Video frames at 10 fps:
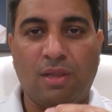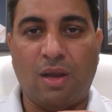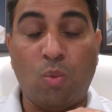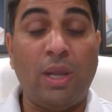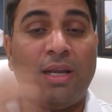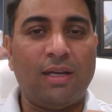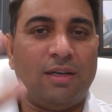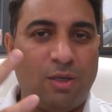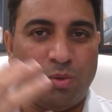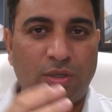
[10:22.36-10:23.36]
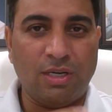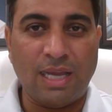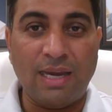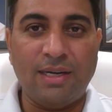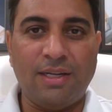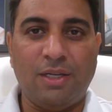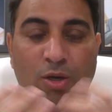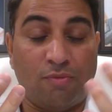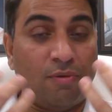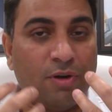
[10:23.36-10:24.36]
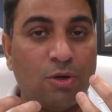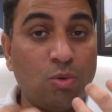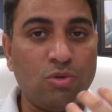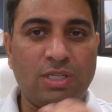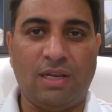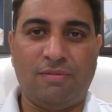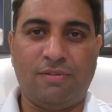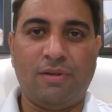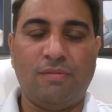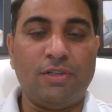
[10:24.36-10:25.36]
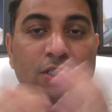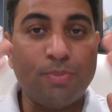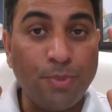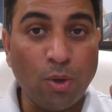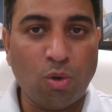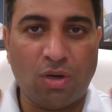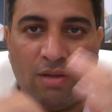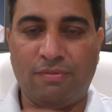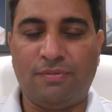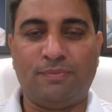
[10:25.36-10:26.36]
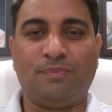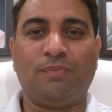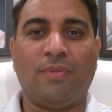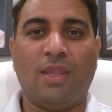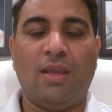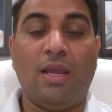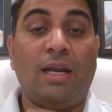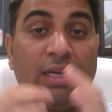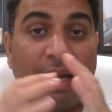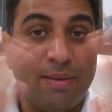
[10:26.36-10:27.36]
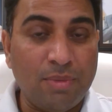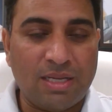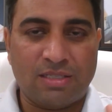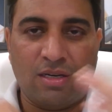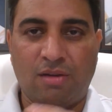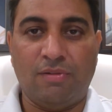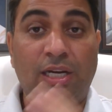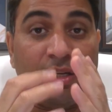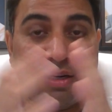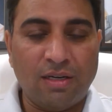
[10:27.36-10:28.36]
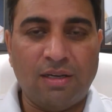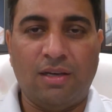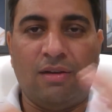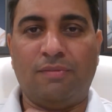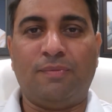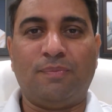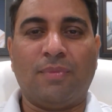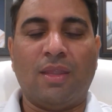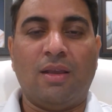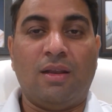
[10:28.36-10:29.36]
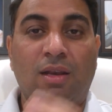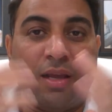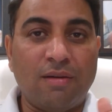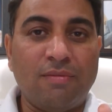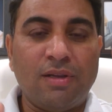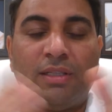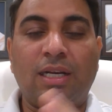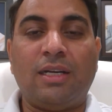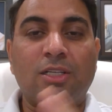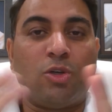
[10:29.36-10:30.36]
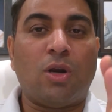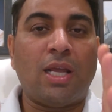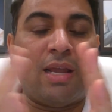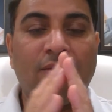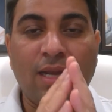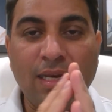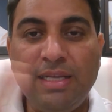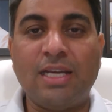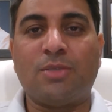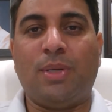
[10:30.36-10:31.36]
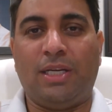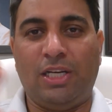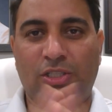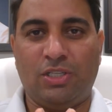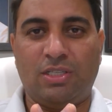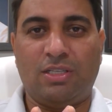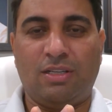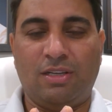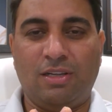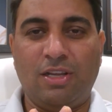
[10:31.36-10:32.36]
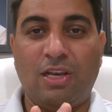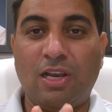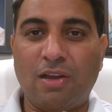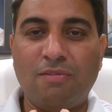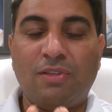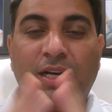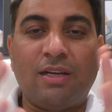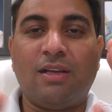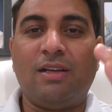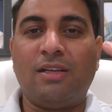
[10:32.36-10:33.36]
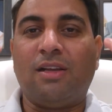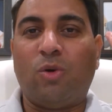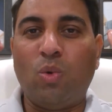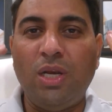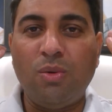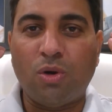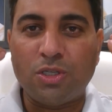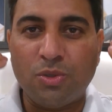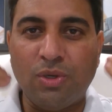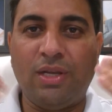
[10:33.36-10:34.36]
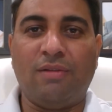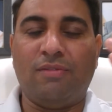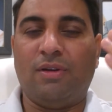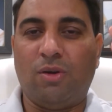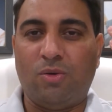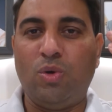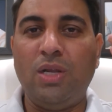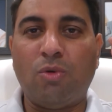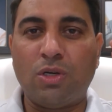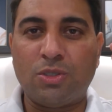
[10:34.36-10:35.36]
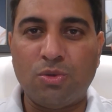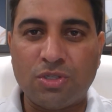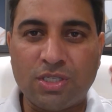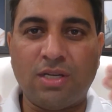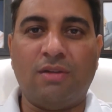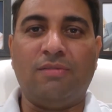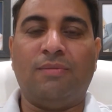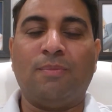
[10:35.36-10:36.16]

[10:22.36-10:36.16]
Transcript: awaken to the reality of our true self, which is pure love, timeless love, eternal love, love that does not have any expectations, love that only wants to give, only wants to serve,